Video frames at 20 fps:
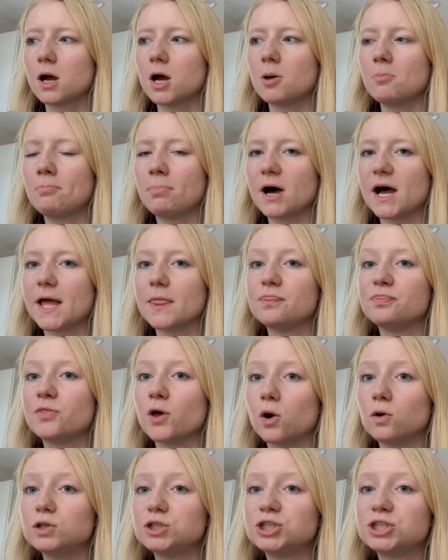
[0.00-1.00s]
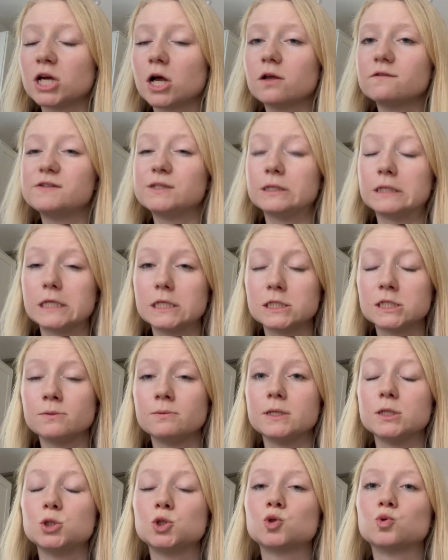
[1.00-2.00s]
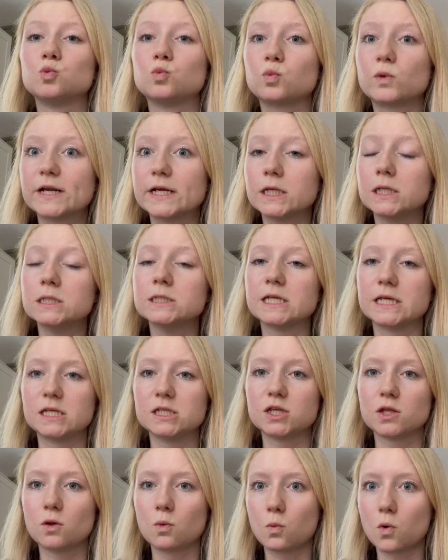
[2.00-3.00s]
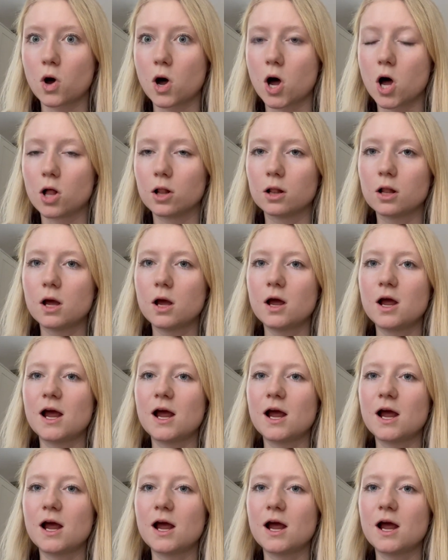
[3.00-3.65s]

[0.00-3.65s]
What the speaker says: but those shelves need to be drilled into the wall.